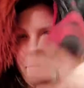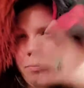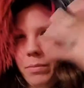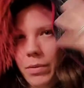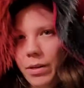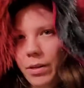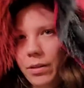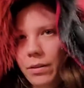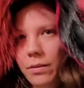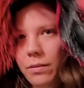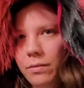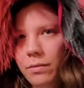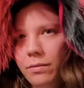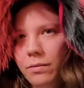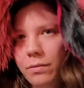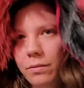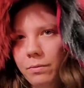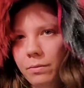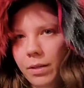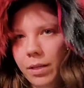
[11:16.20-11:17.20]
But
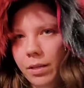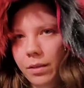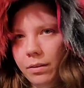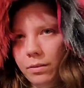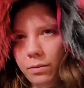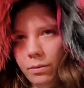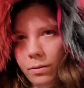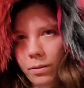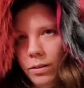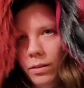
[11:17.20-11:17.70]
wait, hold